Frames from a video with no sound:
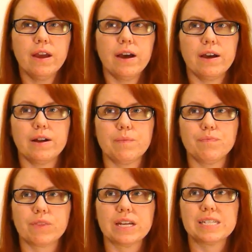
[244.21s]

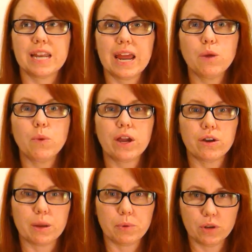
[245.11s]
And today we
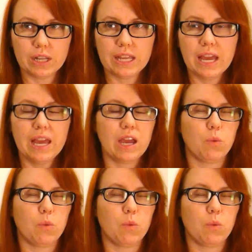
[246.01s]
got up early